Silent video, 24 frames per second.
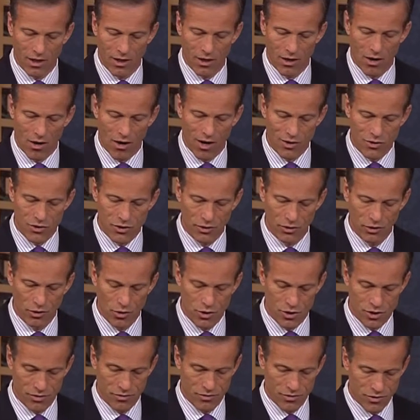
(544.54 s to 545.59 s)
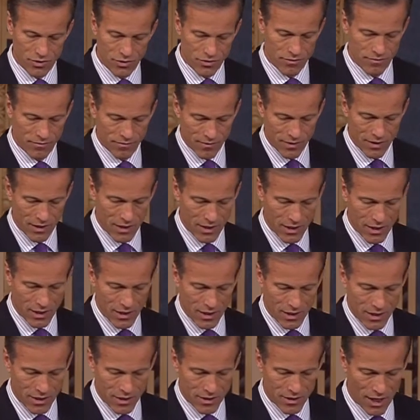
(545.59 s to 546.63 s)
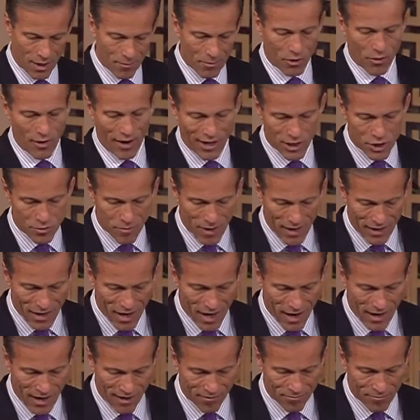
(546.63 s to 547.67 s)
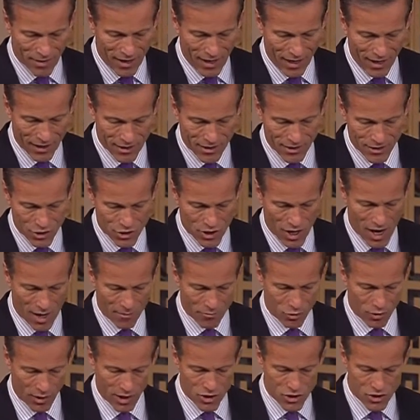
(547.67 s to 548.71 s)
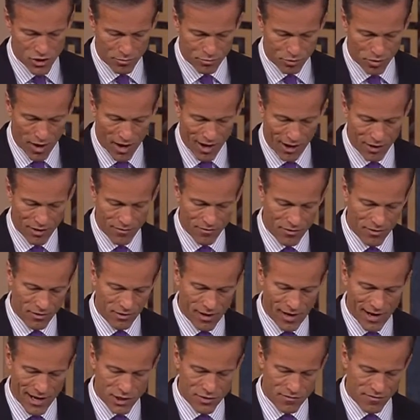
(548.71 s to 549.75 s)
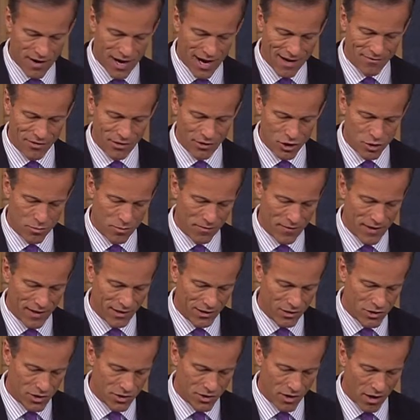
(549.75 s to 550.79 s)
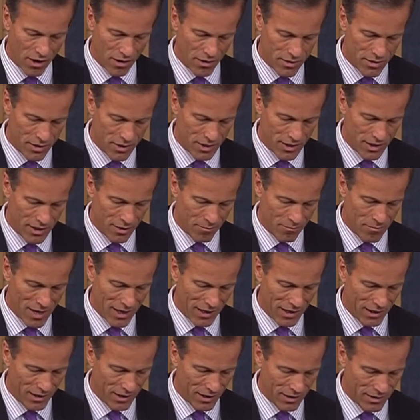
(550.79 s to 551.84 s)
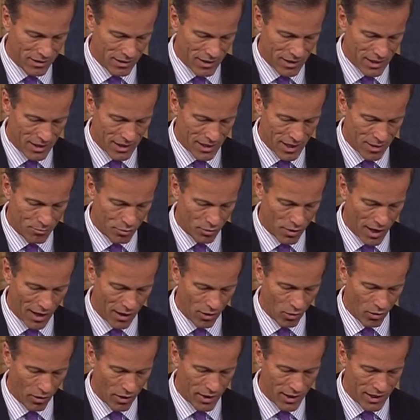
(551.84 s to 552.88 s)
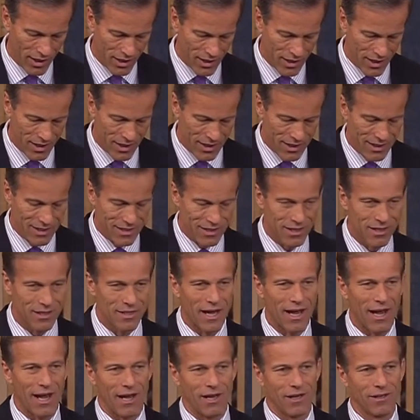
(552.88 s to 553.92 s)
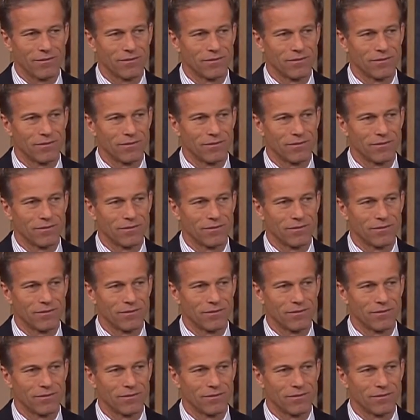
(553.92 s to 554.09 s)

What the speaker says: on solutions. Democrats may not have made job creation a priority for the last 5 years, but they can start making it a priority today.